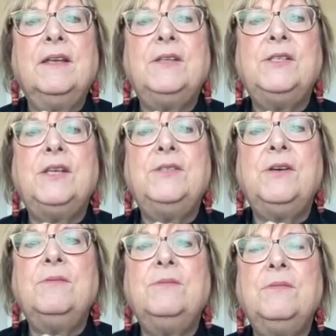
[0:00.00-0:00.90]
because I
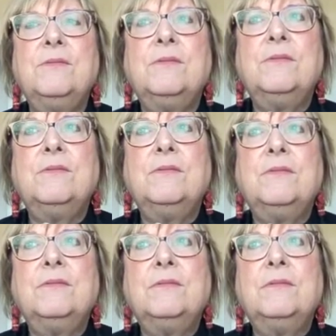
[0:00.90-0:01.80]
don't
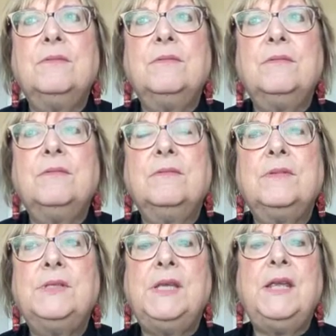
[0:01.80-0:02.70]

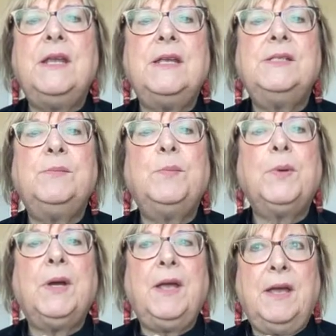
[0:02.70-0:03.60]
see it as a
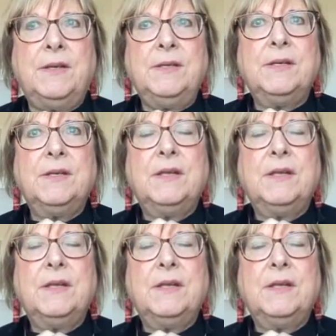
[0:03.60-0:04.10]
brand.